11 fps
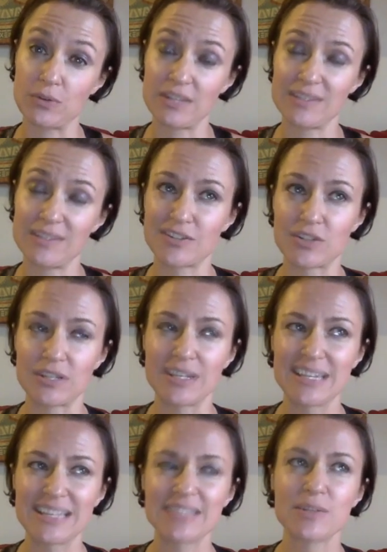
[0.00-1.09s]
That's actually,
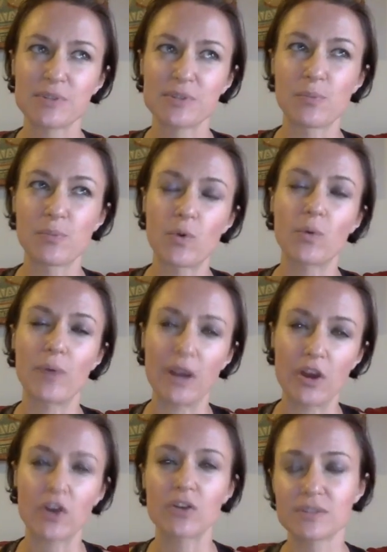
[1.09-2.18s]
it's almost more where it
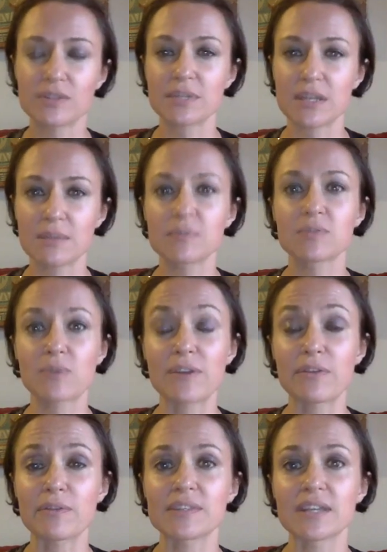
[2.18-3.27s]
grows sometimes rather
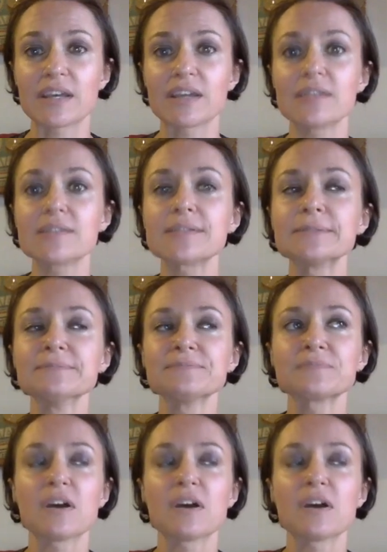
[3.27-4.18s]
than size.